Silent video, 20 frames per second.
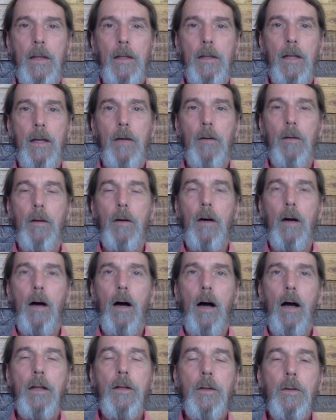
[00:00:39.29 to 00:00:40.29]
Now,
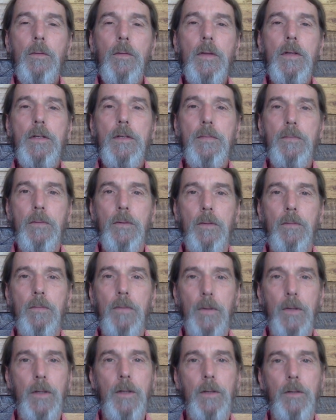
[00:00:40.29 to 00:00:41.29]
I do this for a
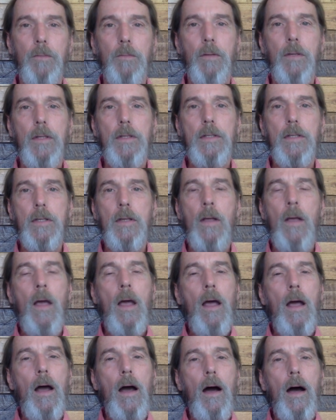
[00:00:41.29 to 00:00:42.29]
very good reason.
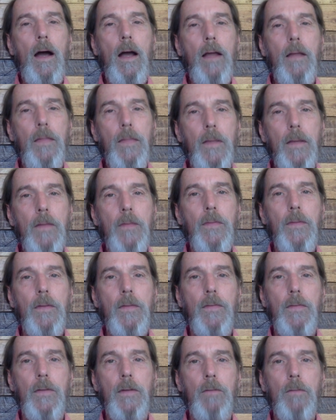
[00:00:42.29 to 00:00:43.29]
I think
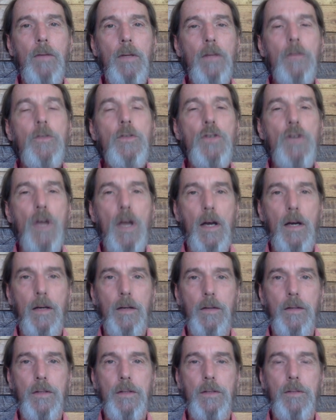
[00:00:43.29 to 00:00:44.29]
that the real
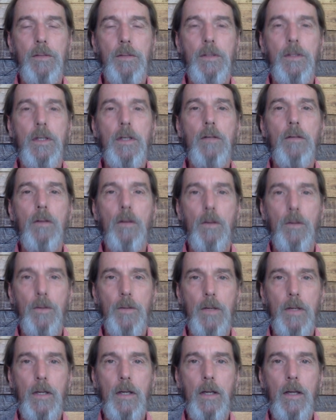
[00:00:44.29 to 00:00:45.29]
challenge to adult
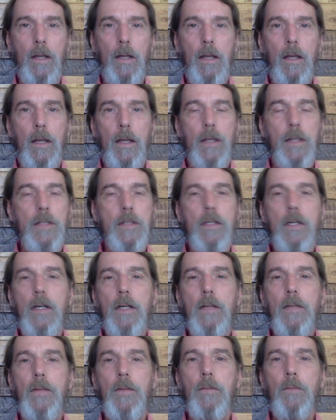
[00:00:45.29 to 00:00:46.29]
learning is
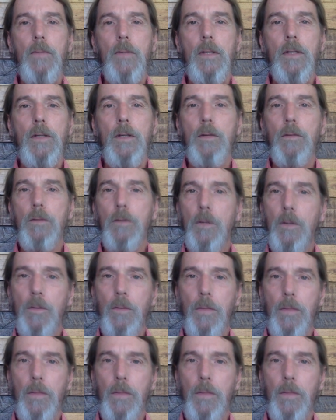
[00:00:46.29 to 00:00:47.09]
not that we don't know